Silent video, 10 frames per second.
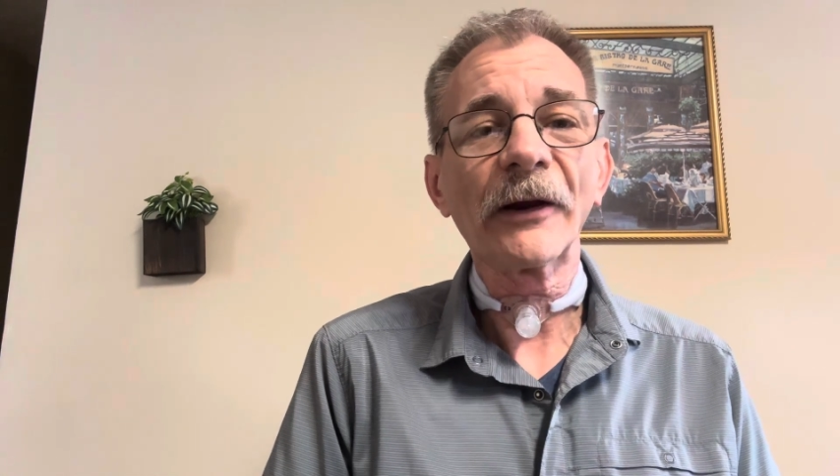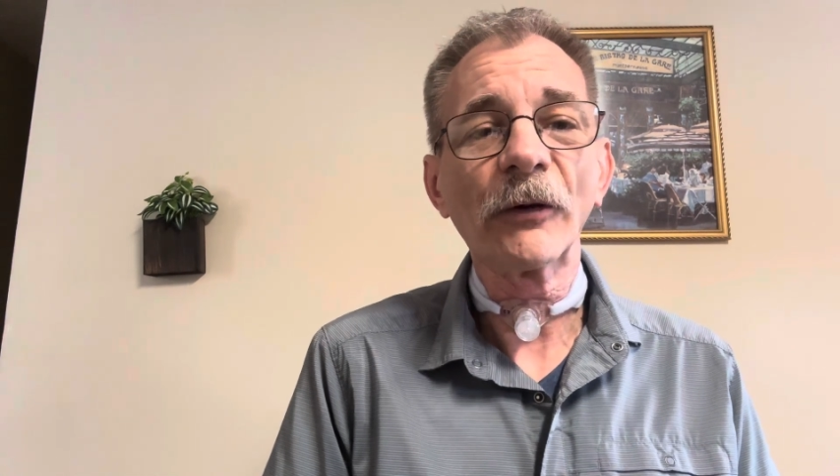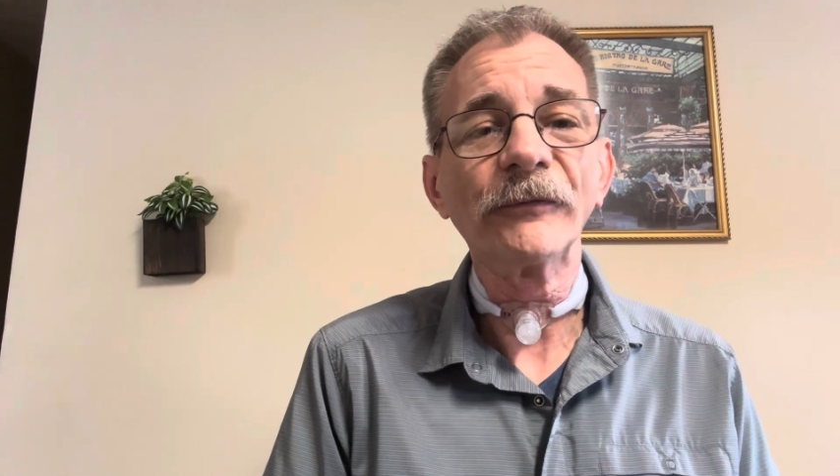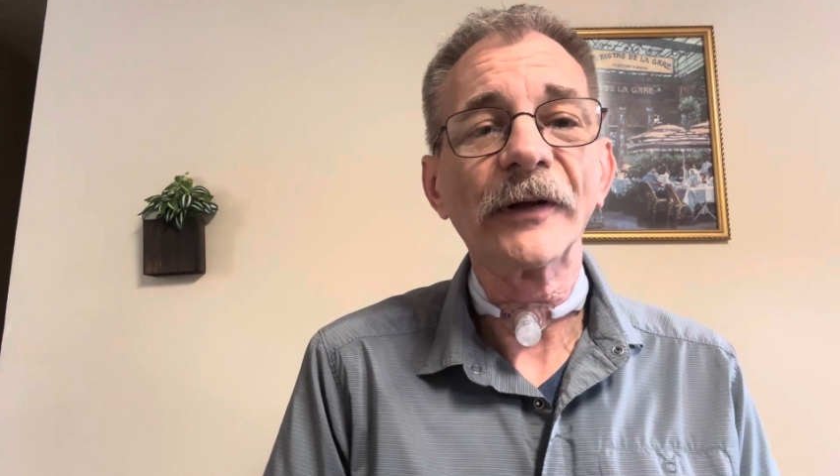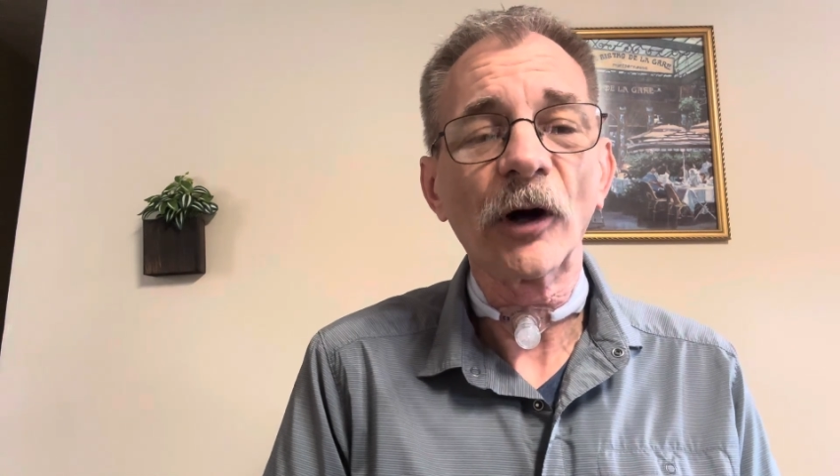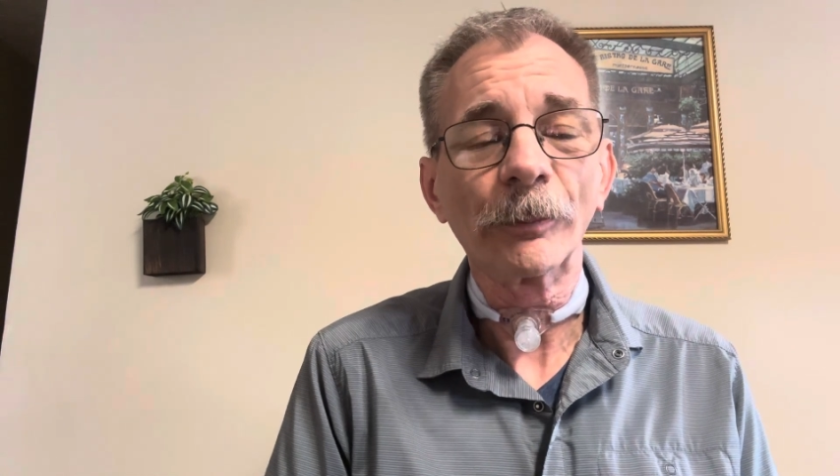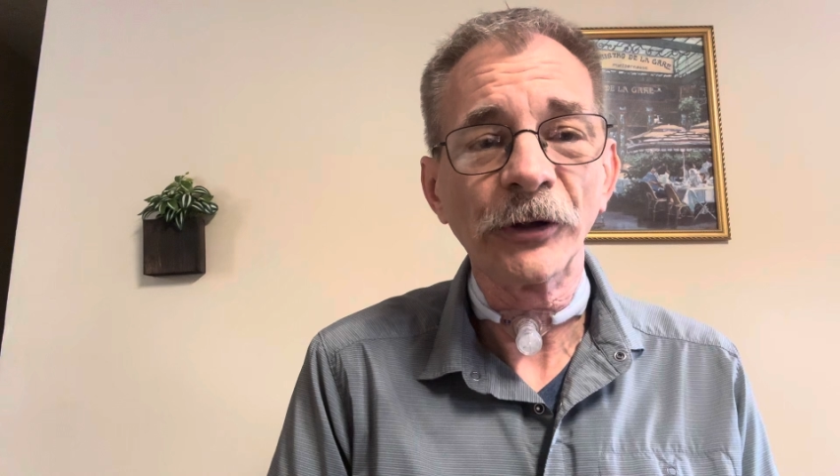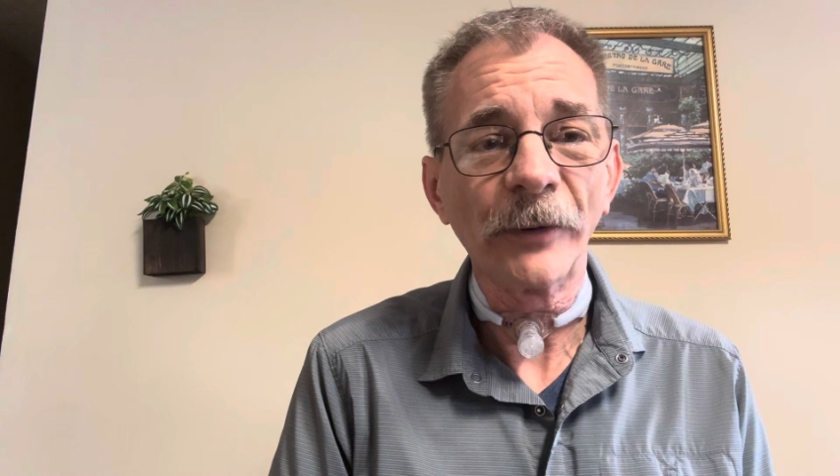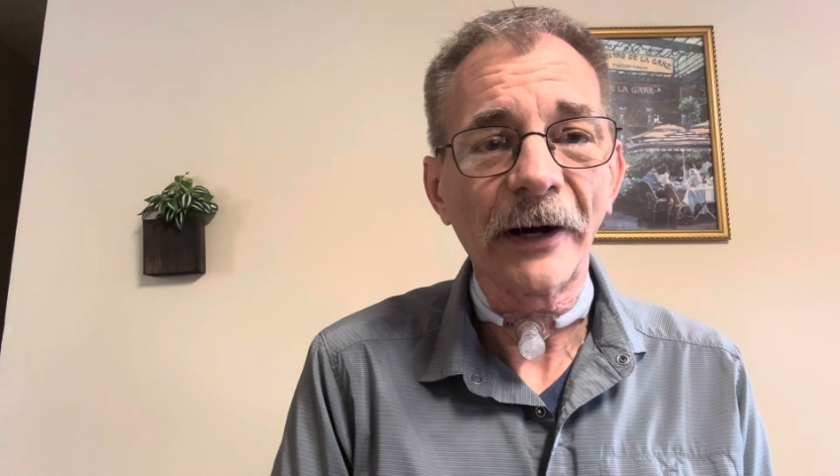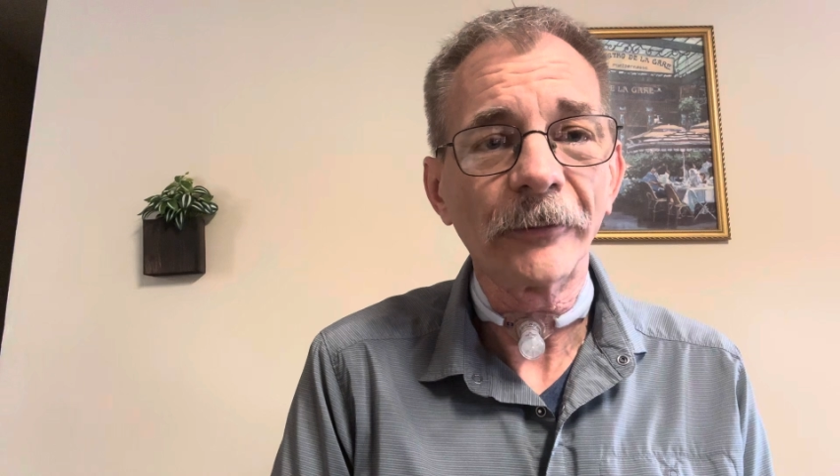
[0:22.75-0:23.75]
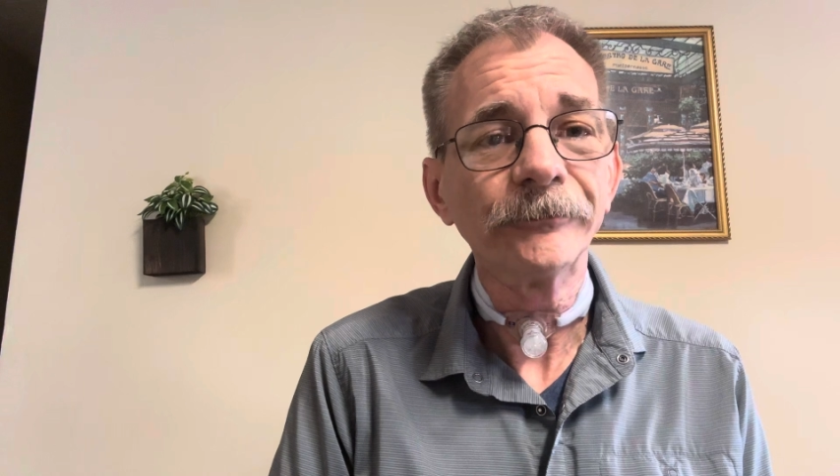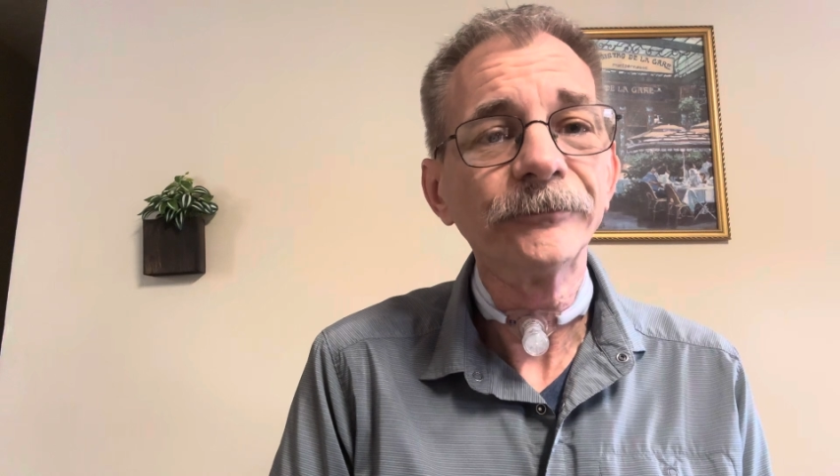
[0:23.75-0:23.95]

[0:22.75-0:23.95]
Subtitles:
hopefully will help you out.